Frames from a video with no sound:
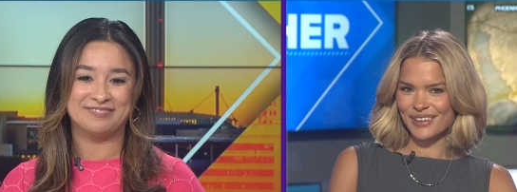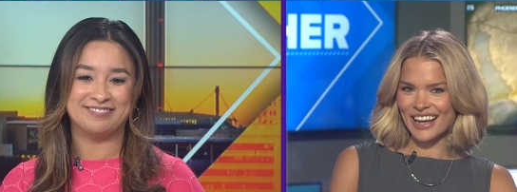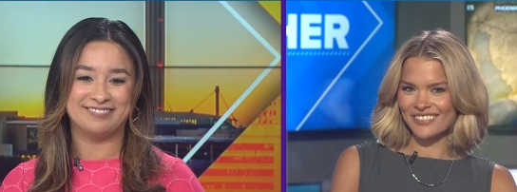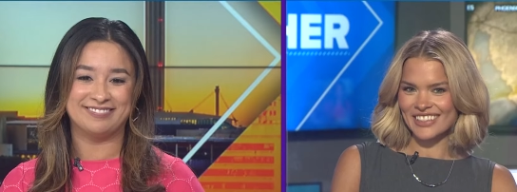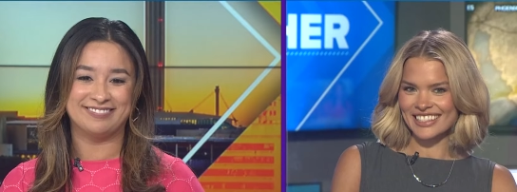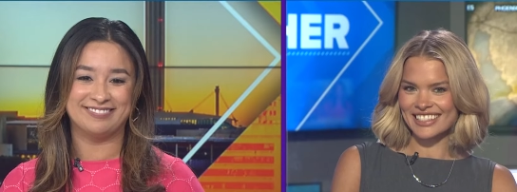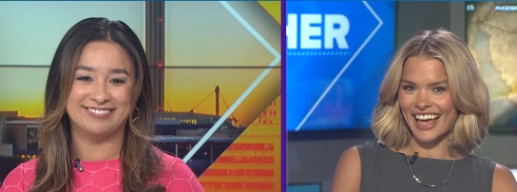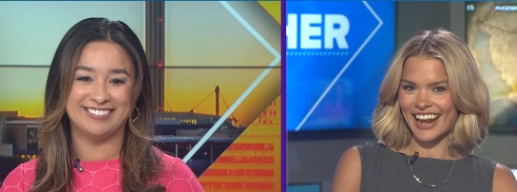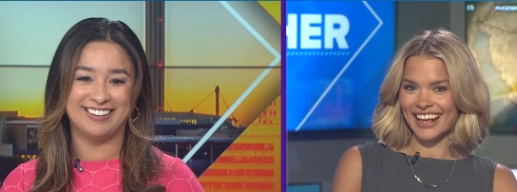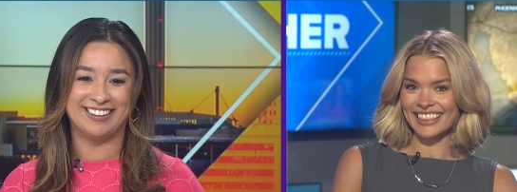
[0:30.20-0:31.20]
Speaker 1: wife
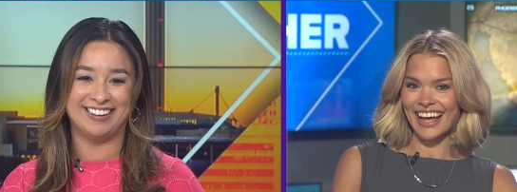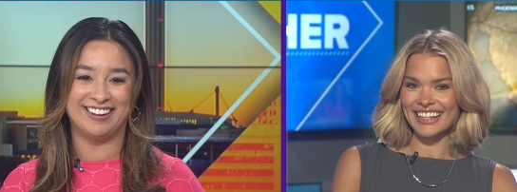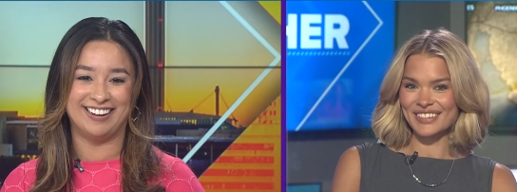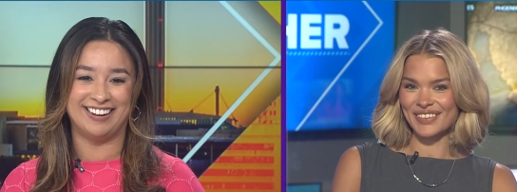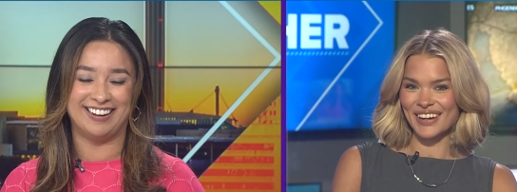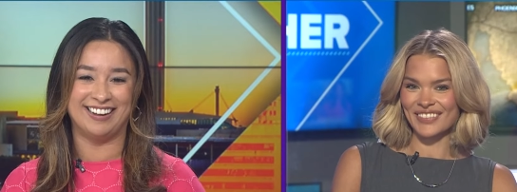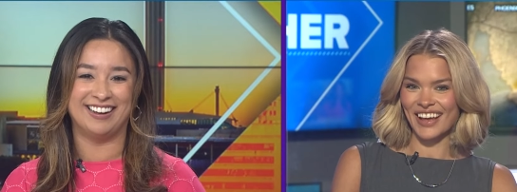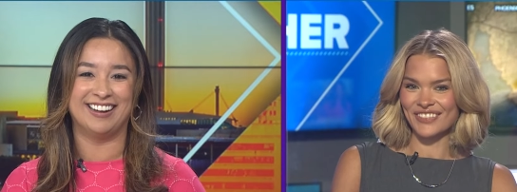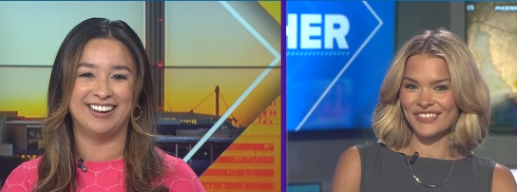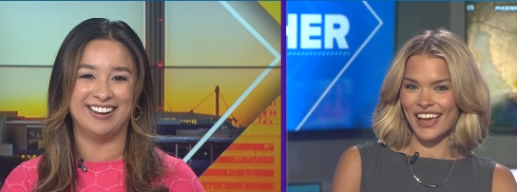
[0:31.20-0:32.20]
aesthetic. That's one of
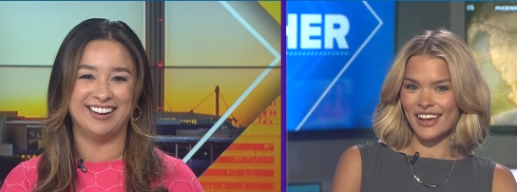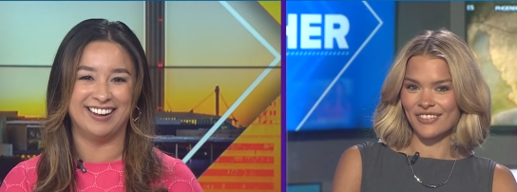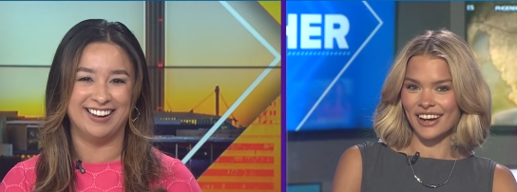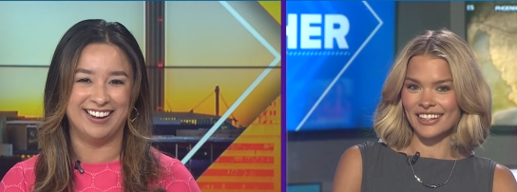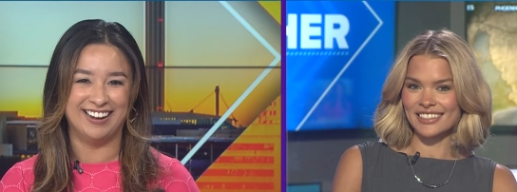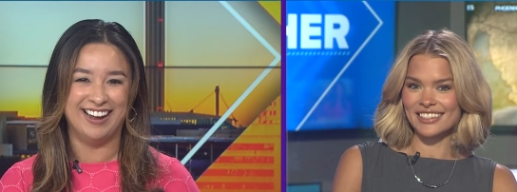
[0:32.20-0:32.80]
my favorites.